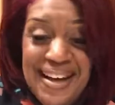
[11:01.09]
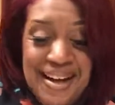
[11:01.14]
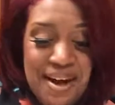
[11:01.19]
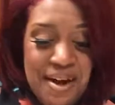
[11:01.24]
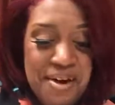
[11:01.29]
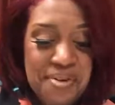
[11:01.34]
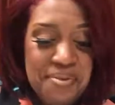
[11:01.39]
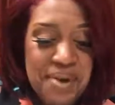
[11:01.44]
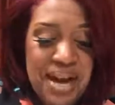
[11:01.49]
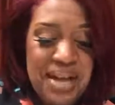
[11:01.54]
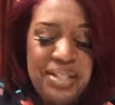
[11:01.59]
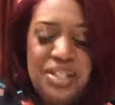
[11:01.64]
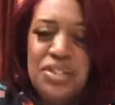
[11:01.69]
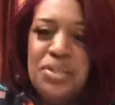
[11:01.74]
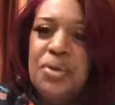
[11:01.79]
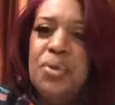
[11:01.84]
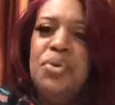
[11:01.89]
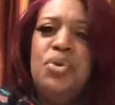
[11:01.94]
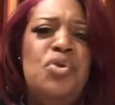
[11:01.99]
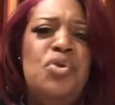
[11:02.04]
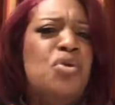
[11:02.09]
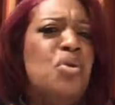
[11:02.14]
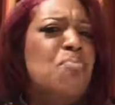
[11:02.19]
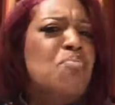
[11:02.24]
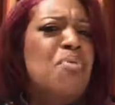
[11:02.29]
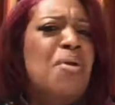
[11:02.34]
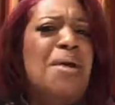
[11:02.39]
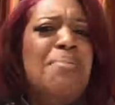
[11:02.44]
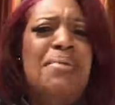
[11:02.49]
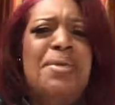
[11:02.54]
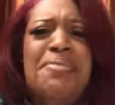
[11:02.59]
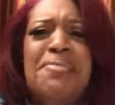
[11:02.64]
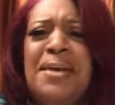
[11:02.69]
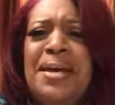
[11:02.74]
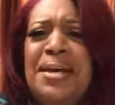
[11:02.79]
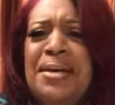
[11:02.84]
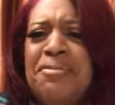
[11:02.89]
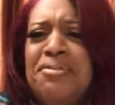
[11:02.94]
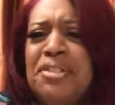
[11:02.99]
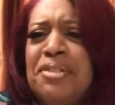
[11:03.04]
All right, so can probably
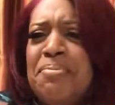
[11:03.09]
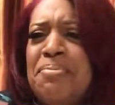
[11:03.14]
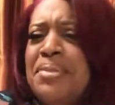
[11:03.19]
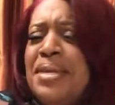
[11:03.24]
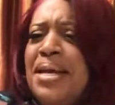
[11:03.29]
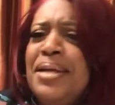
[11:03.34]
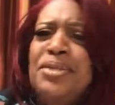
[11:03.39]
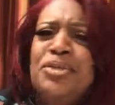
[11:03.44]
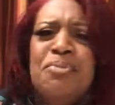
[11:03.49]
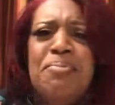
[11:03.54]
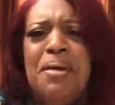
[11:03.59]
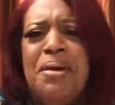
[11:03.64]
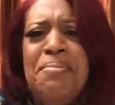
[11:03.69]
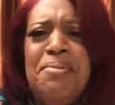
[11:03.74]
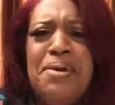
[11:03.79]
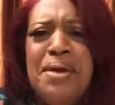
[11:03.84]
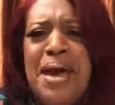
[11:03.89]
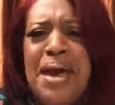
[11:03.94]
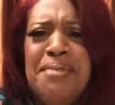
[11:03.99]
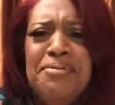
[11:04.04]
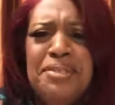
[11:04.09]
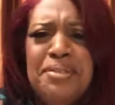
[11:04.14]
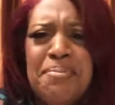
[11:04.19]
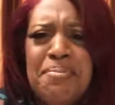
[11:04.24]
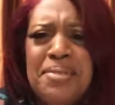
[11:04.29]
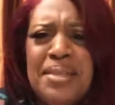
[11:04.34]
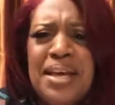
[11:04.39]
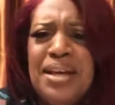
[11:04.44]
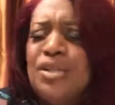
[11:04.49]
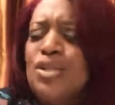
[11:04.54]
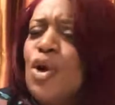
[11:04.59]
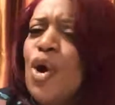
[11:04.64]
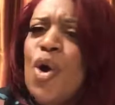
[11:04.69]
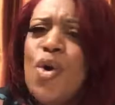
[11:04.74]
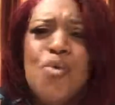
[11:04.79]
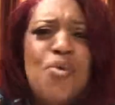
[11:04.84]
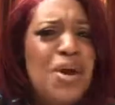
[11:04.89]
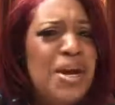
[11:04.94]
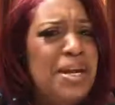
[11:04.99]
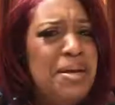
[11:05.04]
think of some things, or maybe you have some things
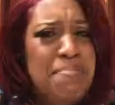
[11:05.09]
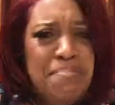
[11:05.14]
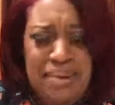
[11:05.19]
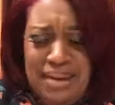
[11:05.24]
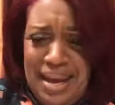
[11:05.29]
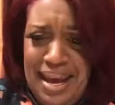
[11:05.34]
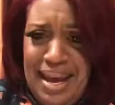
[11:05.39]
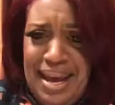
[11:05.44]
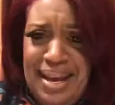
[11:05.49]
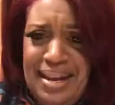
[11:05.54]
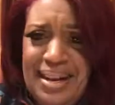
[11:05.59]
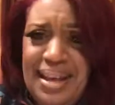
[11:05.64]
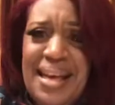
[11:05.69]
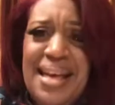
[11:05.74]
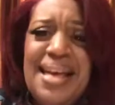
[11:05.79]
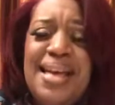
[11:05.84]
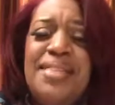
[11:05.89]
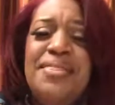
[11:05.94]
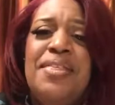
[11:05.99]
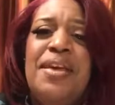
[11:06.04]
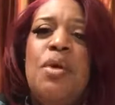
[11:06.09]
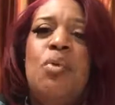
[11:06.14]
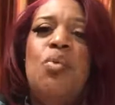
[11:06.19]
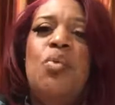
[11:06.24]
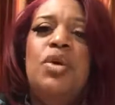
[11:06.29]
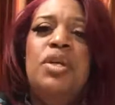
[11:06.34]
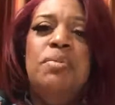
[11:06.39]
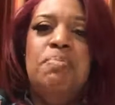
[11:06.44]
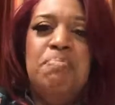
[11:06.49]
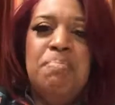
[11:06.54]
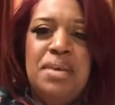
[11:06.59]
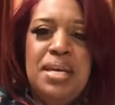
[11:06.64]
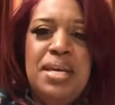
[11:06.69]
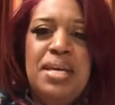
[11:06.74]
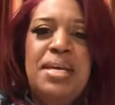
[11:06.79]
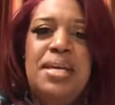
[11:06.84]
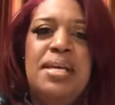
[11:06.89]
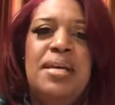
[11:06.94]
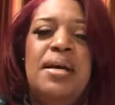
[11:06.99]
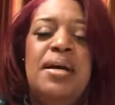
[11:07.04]
already planned that would
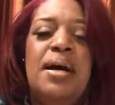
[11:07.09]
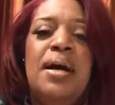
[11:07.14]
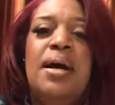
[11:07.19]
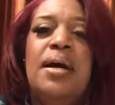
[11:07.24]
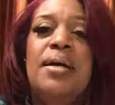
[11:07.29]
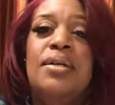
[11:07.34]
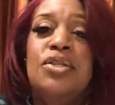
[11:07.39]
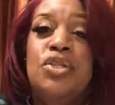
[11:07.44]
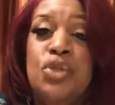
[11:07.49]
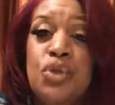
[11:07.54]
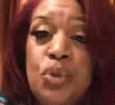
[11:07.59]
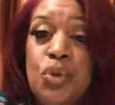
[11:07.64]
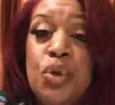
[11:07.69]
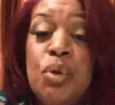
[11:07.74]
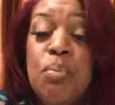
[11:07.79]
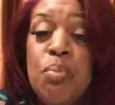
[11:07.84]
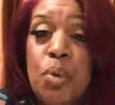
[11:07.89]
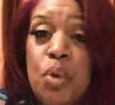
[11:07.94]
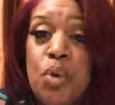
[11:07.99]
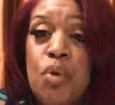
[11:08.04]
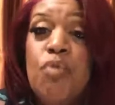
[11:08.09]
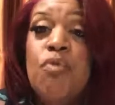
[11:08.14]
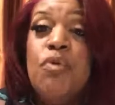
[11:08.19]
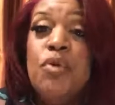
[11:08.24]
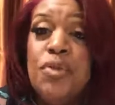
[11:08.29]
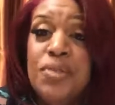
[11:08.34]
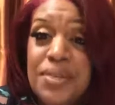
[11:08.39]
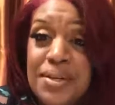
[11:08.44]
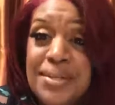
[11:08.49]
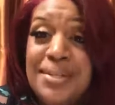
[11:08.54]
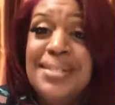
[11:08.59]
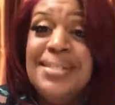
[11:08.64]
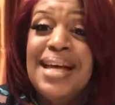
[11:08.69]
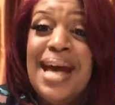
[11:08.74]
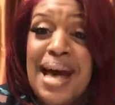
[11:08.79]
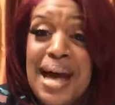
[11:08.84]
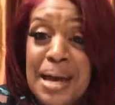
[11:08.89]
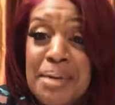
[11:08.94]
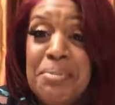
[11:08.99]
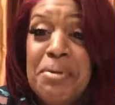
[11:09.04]
be suitable for this
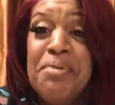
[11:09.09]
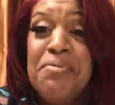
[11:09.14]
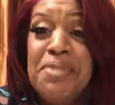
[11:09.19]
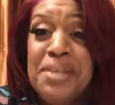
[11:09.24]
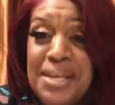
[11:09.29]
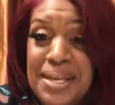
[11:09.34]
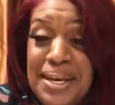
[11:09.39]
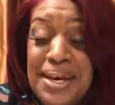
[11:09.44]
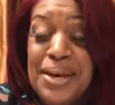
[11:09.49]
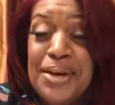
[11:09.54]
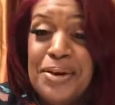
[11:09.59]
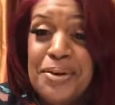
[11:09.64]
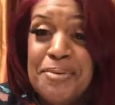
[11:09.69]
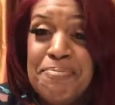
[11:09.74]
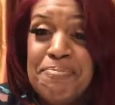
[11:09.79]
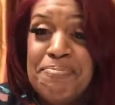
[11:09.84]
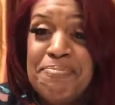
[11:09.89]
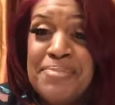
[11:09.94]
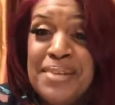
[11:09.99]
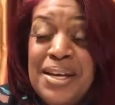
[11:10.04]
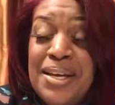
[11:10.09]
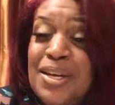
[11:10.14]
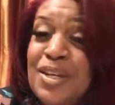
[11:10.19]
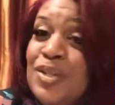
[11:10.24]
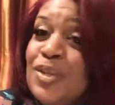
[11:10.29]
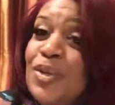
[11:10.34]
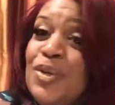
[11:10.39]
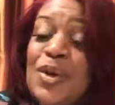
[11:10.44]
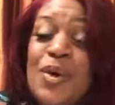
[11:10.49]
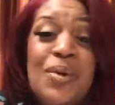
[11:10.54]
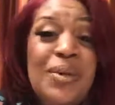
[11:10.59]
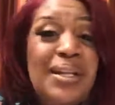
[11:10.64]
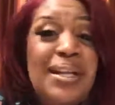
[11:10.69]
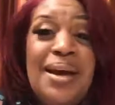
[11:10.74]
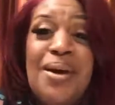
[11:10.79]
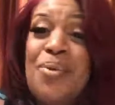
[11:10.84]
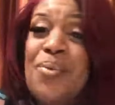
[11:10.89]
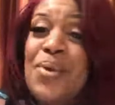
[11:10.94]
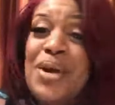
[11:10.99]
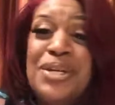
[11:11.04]
time of the year. So don't
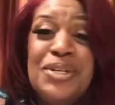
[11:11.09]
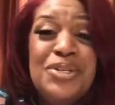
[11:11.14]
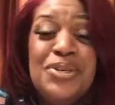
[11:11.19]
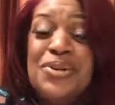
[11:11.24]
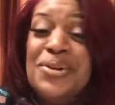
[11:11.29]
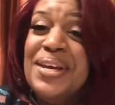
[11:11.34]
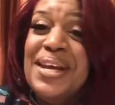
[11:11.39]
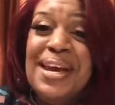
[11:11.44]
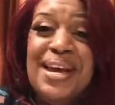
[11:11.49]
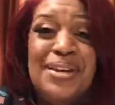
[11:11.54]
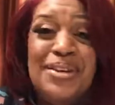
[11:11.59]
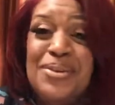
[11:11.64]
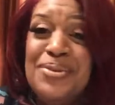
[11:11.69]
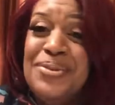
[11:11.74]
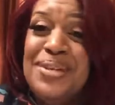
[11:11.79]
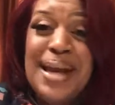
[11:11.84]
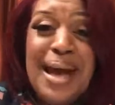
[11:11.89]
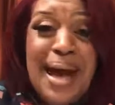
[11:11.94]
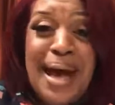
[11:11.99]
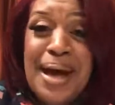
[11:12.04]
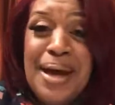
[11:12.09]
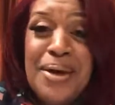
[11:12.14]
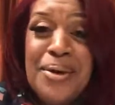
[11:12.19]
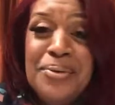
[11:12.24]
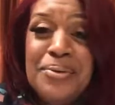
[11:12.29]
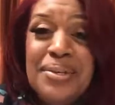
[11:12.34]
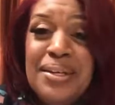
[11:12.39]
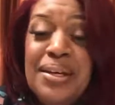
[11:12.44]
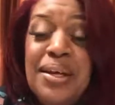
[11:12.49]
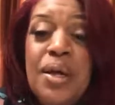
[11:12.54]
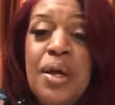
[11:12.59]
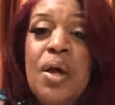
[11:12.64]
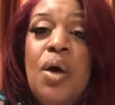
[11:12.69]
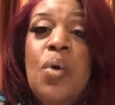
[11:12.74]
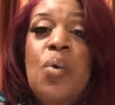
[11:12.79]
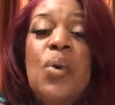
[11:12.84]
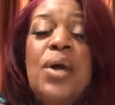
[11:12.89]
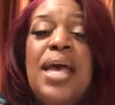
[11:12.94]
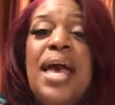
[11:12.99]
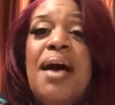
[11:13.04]
let winter get you down.
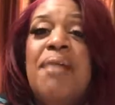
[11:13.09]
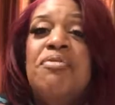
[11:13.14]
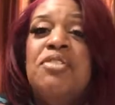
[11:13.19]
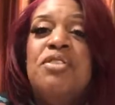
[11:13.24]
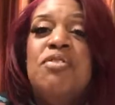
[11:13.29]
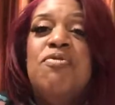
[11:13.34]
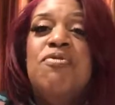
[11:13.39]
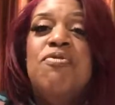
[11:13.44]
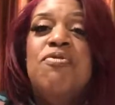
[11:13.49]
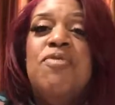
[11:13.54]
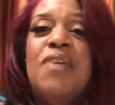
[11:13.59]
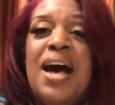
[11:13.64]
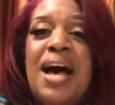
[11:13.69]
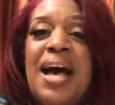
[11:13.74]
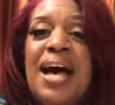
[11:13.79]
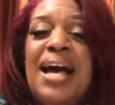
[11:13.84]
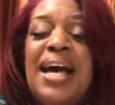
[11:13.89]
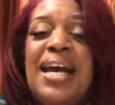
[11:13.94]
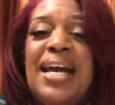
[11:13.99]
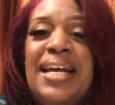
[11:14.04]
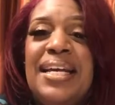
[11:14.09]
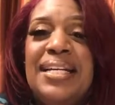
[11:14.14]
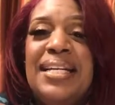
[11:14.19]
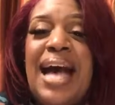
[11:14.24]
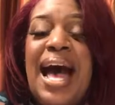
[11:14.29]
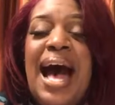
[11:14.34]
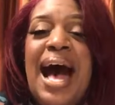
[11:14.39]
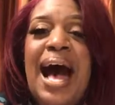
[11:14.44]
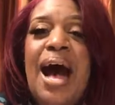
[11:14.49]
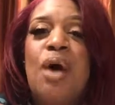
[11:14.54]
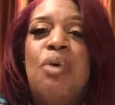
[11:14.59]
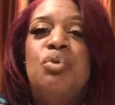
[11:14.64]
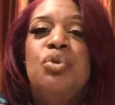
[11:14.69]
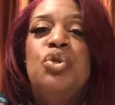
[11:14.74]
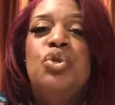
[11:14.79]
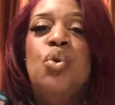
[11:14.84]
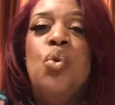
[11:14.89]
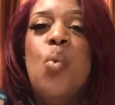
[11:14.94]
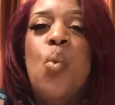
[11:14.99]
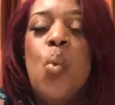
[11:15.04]
We have to find how
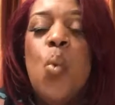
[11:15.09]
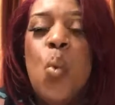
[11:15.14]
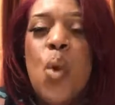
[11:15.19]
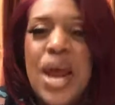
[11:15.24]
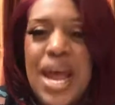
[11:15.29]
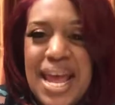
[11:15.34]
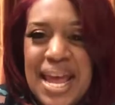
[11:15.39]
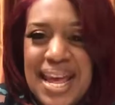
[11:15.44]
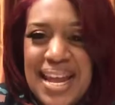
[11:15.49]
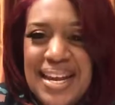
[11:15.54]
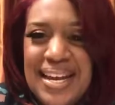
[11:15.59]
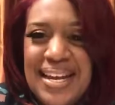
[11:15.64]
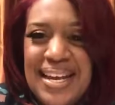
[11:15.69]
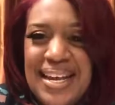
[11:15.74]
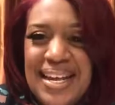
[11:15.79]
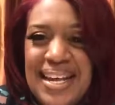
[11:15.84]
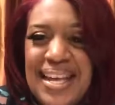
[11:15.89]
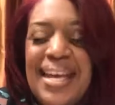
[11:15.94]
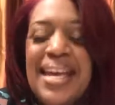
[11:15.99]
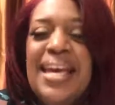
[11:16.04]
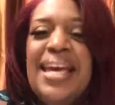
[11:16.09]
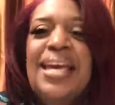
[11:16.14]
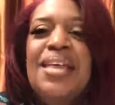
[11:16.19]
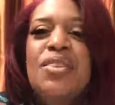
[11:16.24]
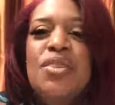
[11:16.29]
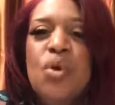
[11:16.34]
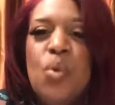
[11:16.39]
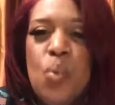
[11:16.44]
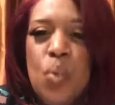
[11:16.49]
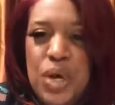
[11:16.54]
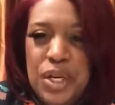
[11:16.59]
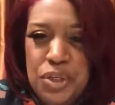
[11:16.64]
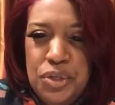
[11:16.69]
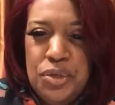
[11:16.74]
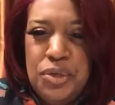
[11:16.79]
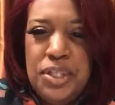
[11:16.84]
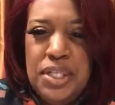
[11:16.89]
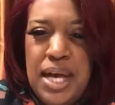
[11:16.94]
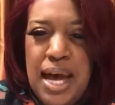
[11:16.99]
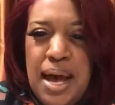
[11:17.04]
to win in the
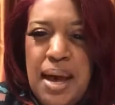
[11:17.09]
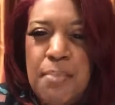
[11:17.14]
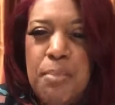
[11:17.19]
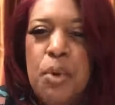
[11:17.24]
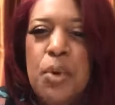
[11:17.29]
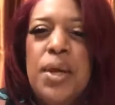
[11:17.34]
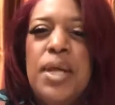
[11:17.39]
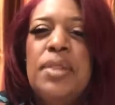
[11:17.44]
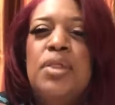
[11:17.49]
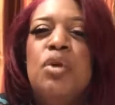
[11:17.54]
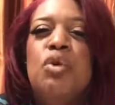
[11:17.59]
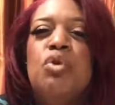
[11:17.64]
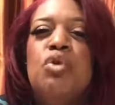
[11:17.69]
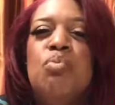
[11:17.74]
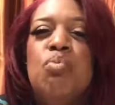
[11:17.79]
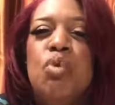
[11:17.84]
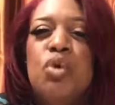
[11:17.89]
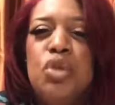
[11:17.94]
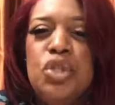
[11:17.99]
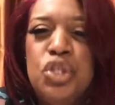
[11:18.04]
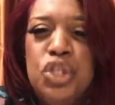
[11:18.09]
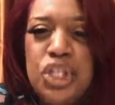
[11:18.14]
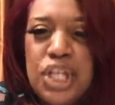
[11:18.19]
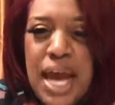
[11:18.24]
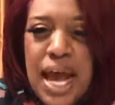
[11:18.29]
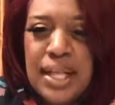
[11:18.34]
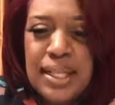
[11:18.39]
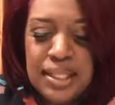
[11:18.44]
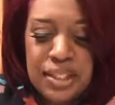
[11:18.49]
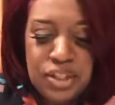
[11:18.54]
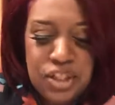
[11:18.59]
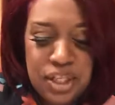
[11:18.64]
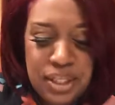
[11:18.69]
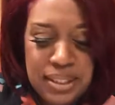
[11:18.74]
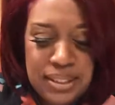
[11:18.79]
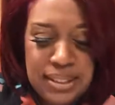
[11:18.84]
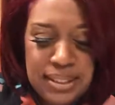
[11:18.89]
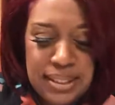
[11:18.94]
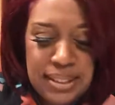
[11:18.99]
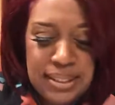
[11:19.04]
winter time, or in those more
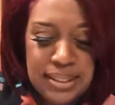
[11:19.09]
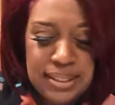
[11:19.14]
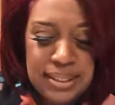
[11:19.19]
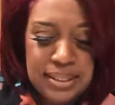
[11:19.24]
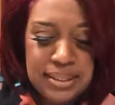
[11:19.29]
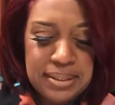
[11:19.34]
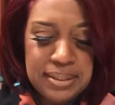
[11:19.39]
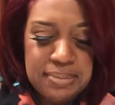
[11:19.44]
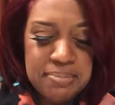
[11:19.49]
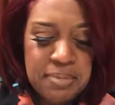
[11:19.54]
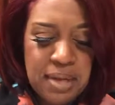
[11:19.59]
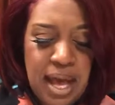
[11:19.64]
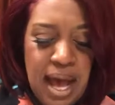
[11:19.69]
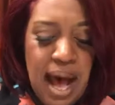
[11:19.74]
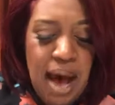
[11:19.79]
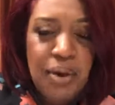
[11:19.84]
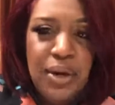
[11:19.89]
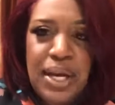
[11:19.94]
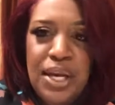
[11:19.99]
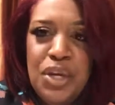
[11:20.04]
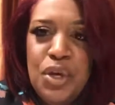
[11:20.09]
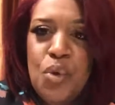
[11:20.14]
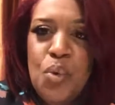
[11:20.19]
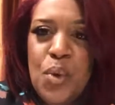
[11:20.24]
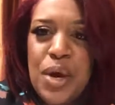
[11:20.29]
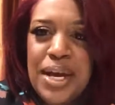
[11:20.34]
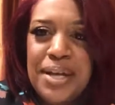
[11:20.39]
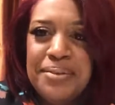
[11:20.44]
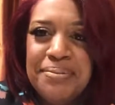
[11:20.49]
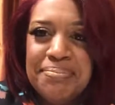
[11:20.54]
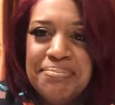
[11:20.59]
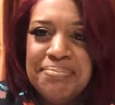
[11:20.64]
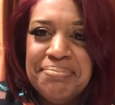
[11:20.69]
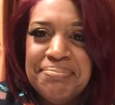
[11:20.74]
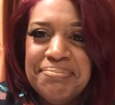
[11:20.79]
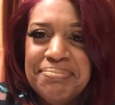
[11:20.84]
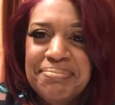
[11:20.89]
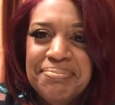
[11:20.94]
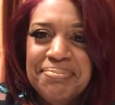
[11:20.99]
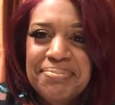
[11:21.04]
challenging seasons. How can you win?
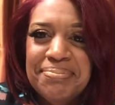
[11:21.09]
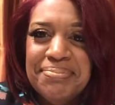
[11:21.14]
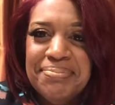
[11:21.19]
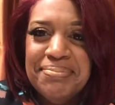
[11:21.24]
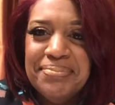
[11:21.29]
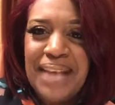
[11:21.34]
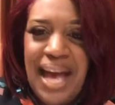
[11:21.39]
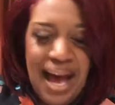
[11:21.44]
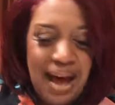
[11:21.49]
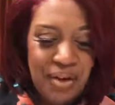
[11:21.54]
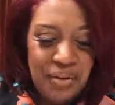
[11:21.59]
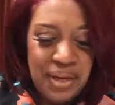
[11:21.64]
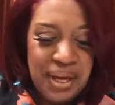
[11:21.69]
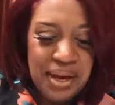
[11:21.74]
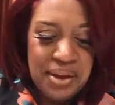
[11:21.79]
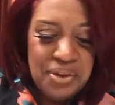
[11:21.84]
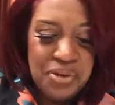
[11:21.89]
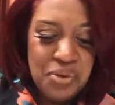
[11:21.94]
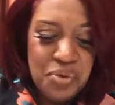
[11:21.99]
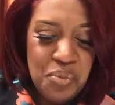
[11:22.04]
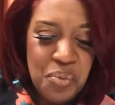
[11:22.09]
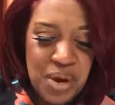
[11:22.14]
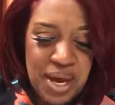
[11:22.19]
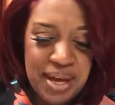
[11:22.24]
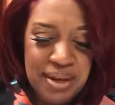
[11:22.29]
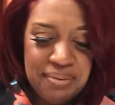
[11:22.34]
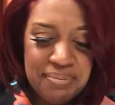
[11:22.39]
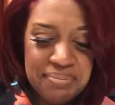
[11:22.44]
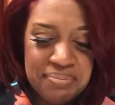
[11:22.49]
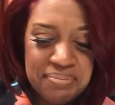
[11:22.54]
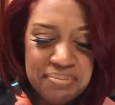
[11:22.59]
How can you win?